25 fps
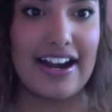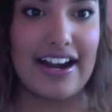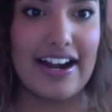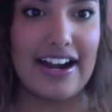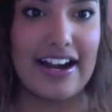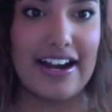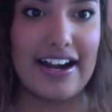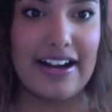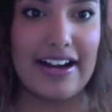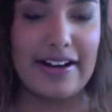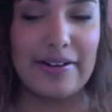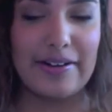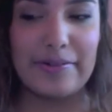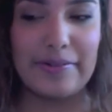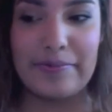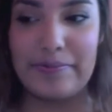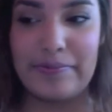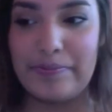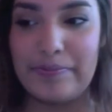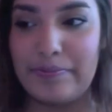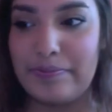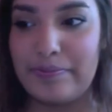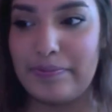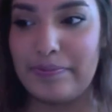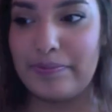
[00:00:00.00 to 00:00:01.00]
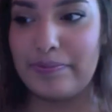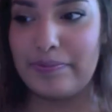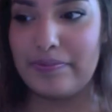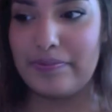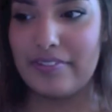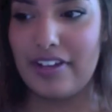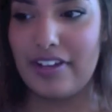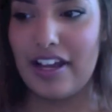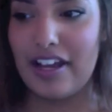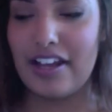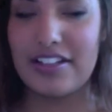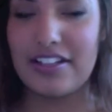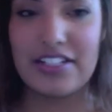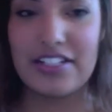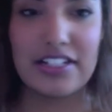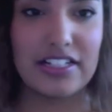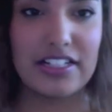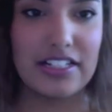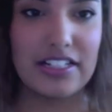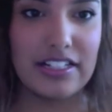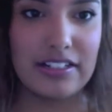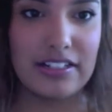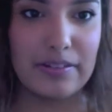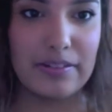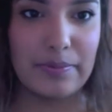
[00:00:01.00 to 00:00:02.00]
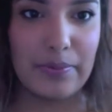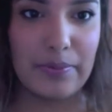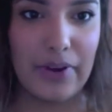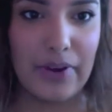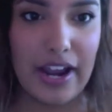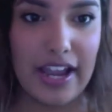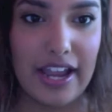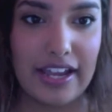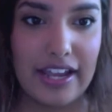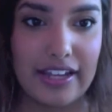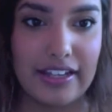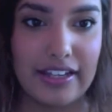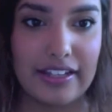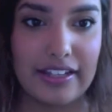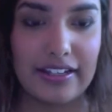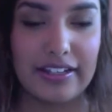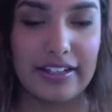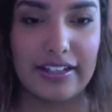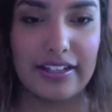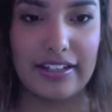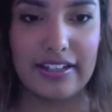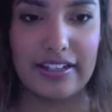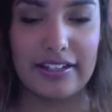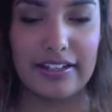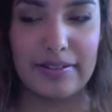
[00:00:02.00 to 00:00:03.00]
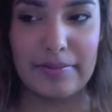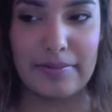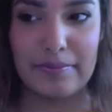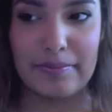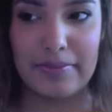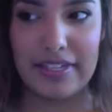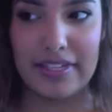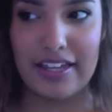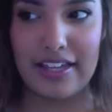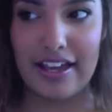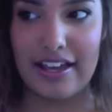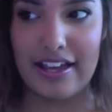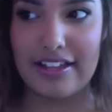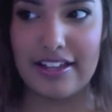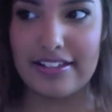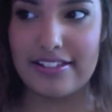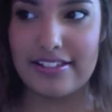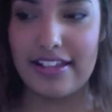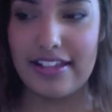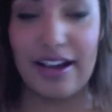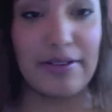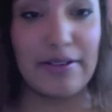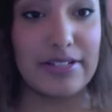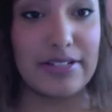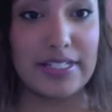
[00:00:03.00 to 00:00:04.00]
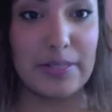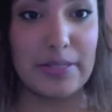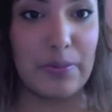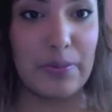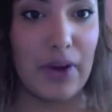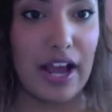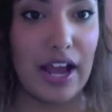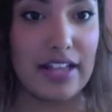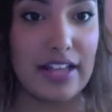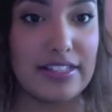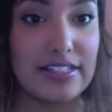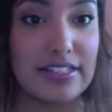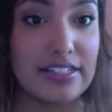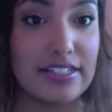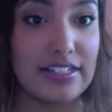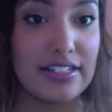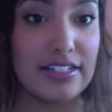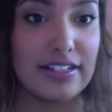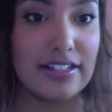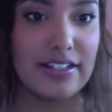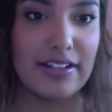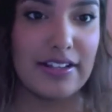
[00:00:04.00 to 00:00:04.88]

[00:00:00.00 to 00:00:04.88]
Um, I took a little break because I was depressed.